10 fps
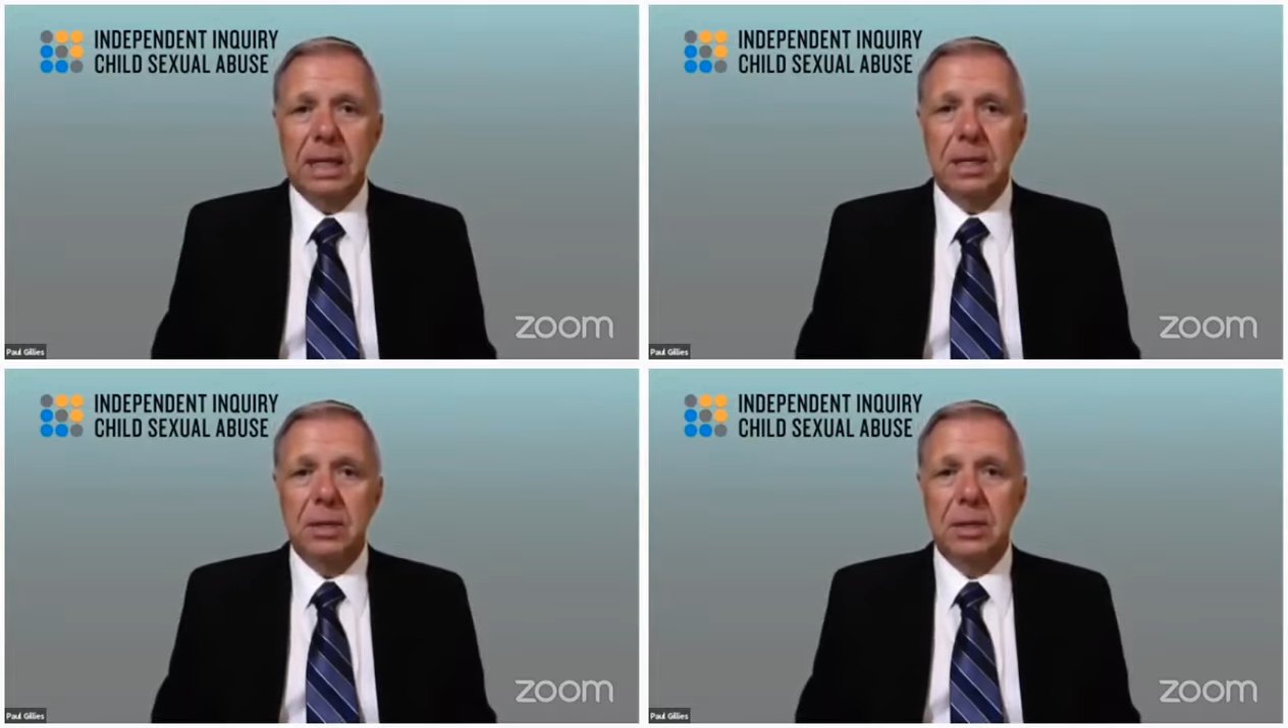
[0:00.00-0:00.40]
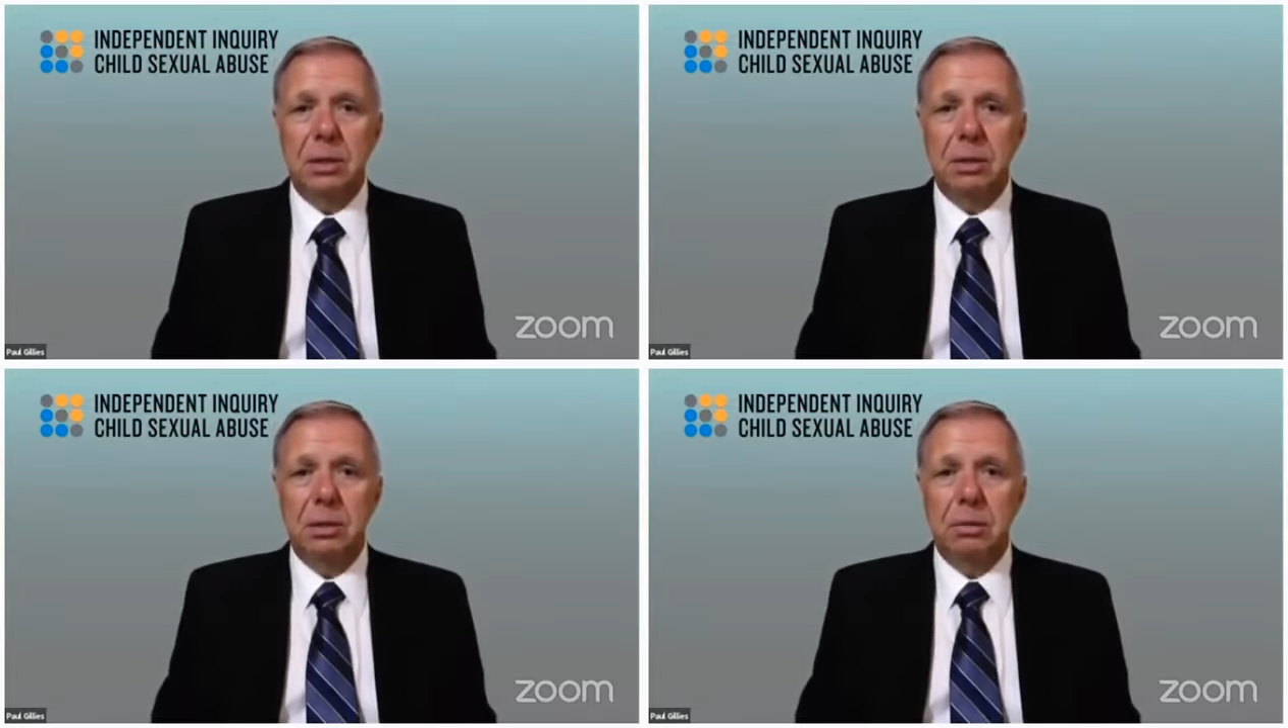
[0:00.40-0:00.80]

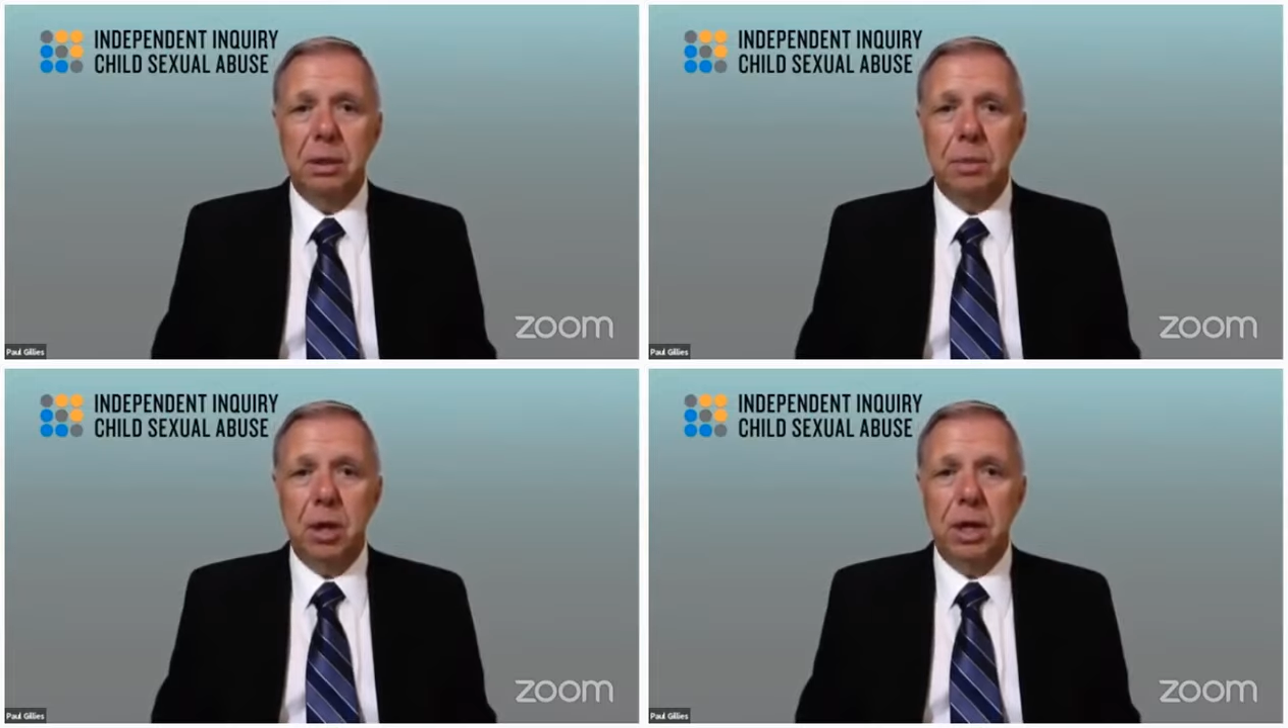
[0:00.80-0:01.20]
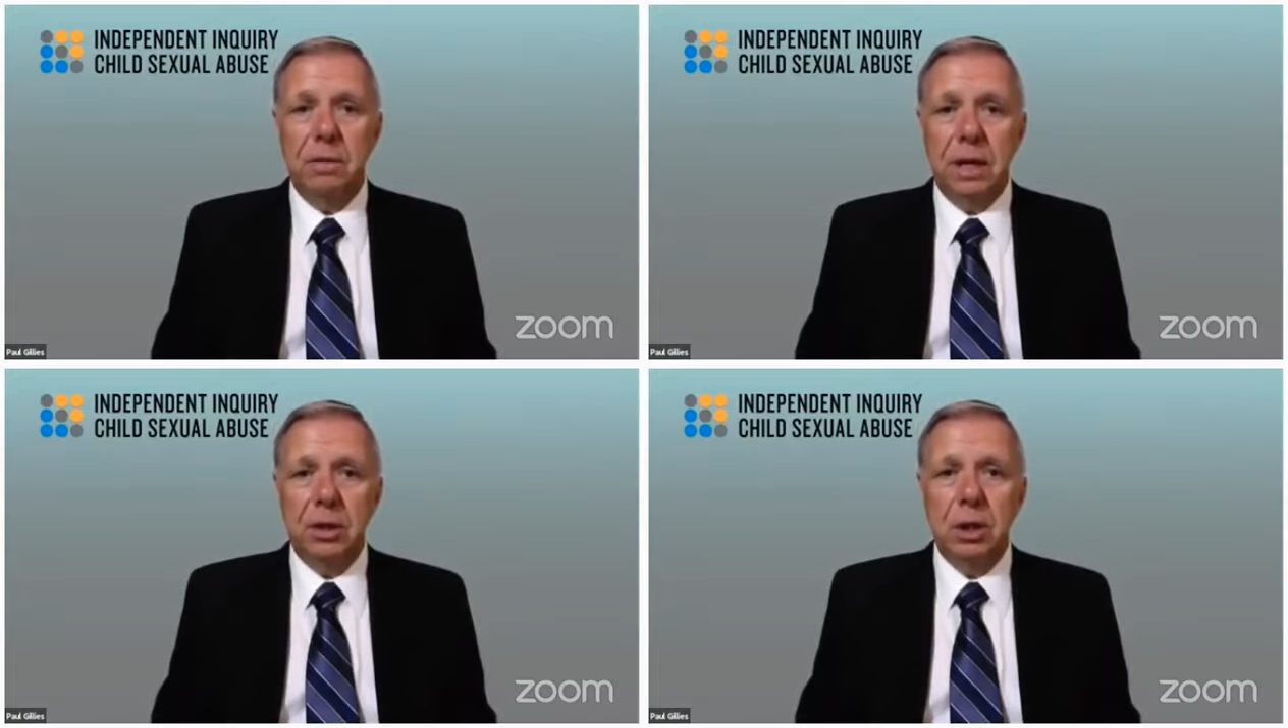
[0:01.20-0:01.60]
So the body of
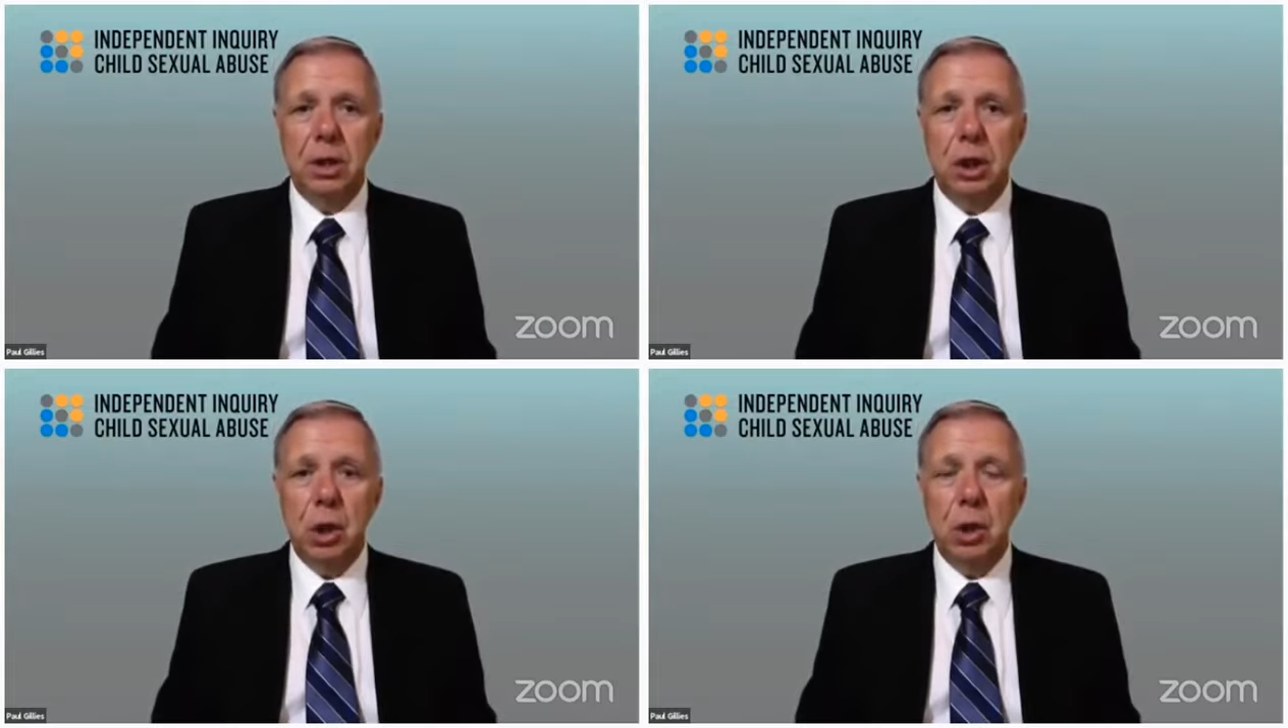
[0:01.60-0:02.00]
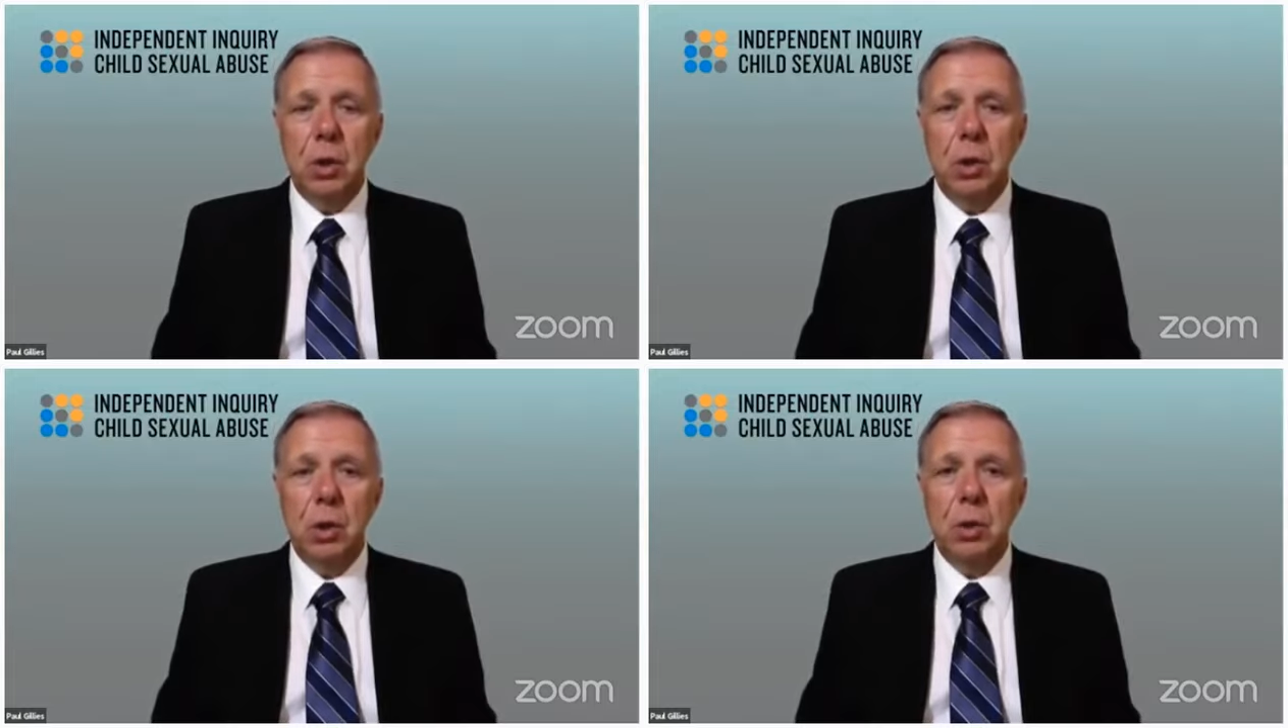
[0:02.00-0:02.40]
elders
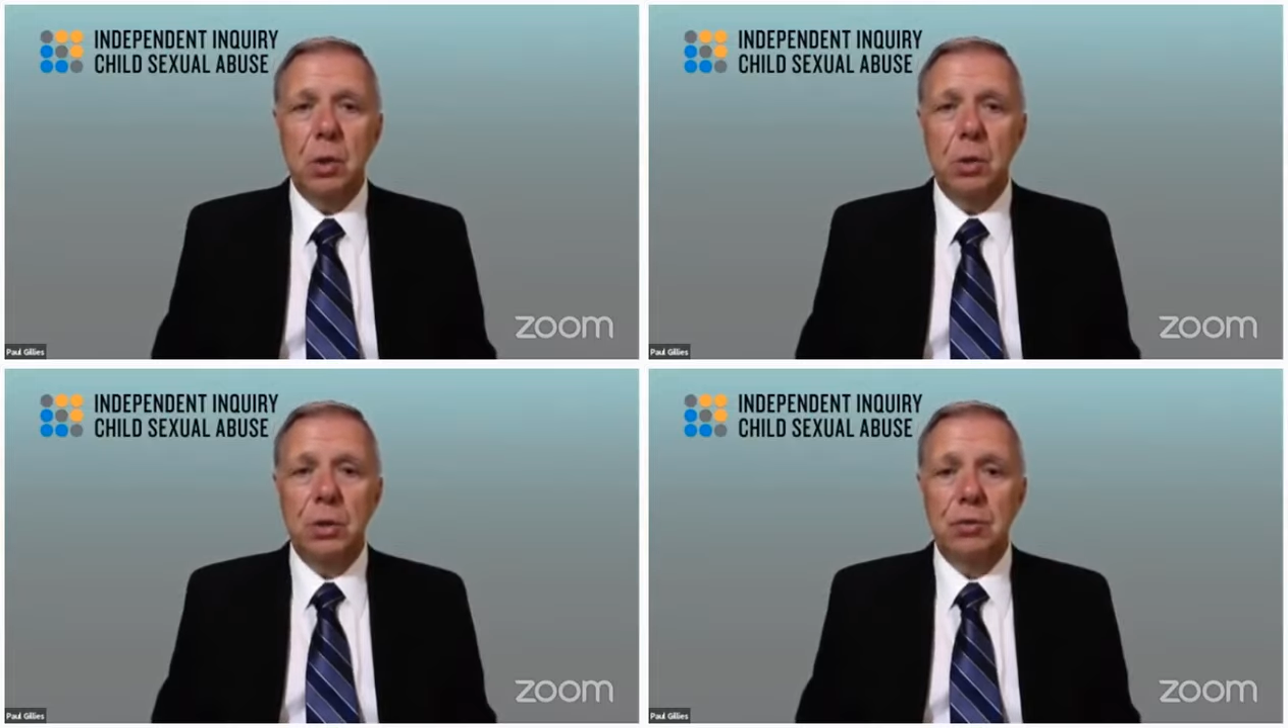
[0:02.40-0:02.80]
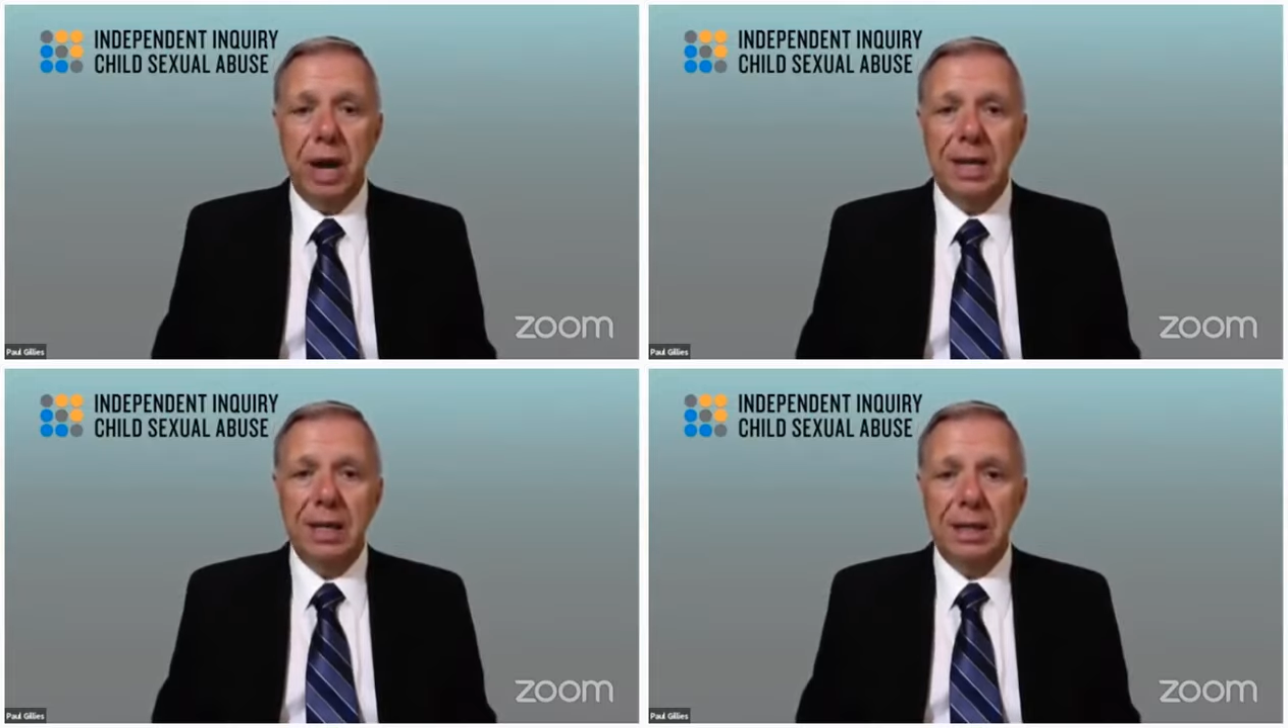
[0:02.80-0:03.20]
know who's
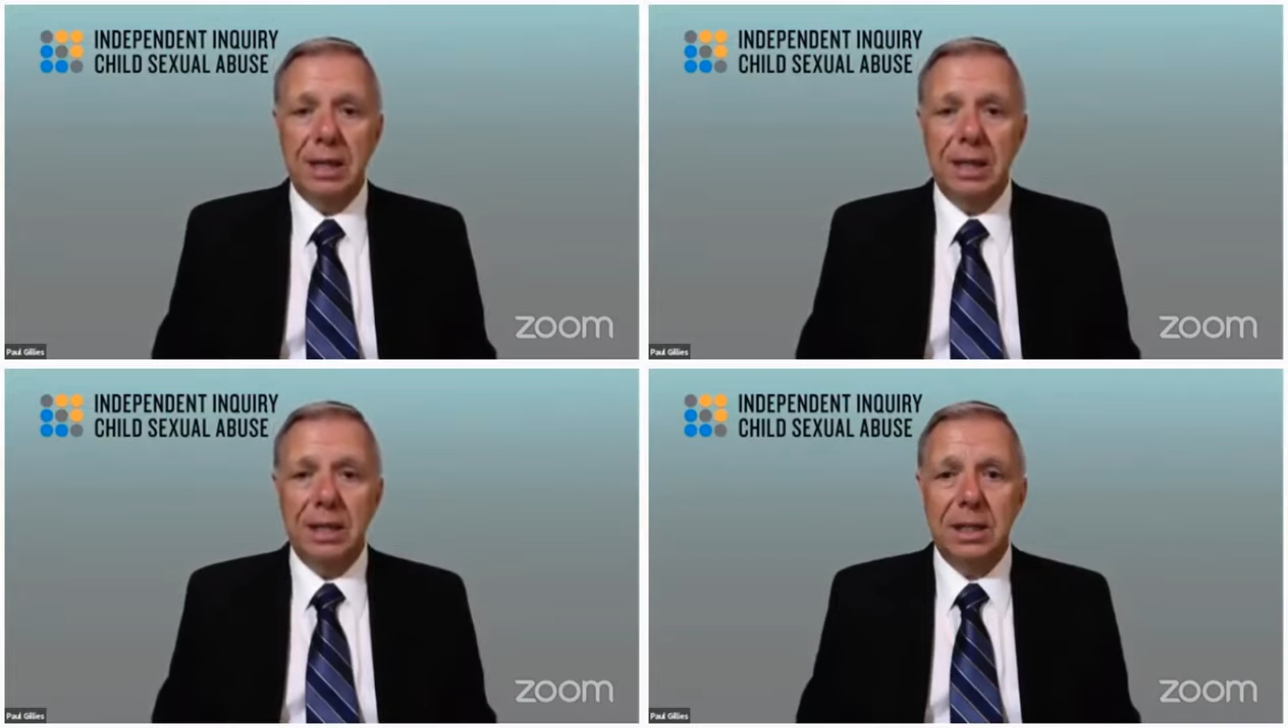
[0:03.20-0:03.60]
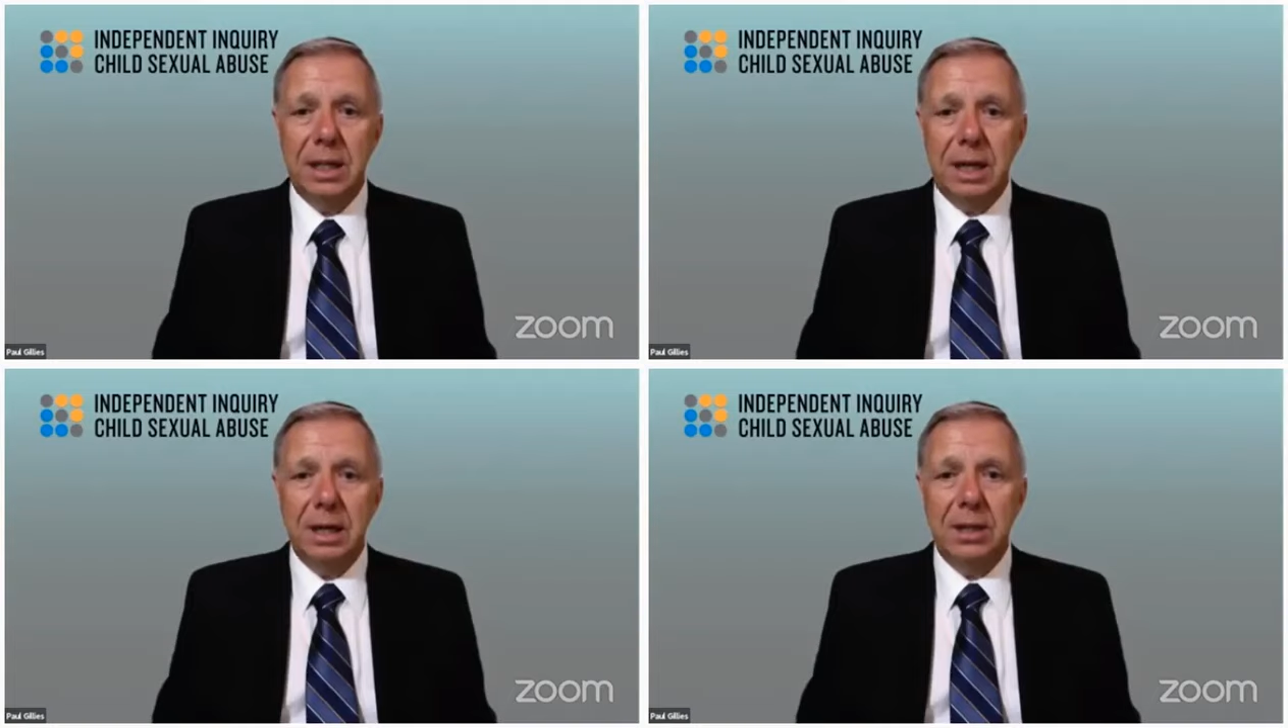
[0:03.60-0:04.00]
regularly in
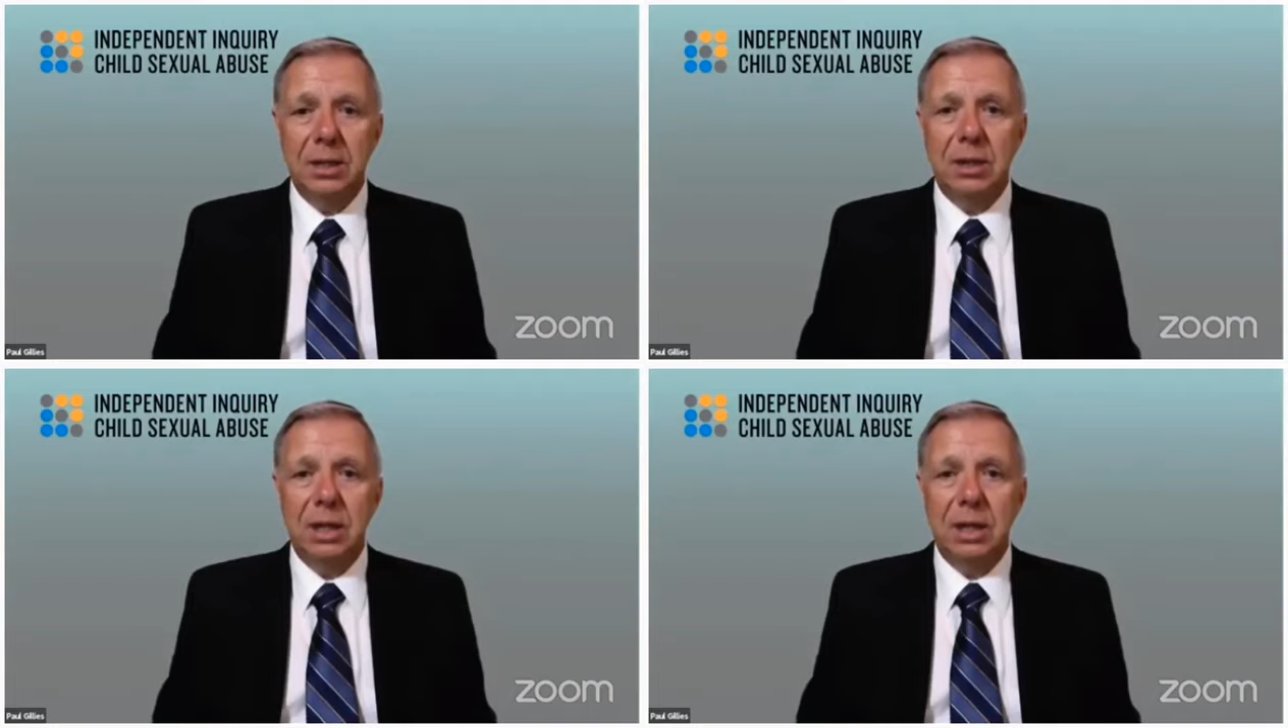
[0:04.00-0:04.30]
attendance.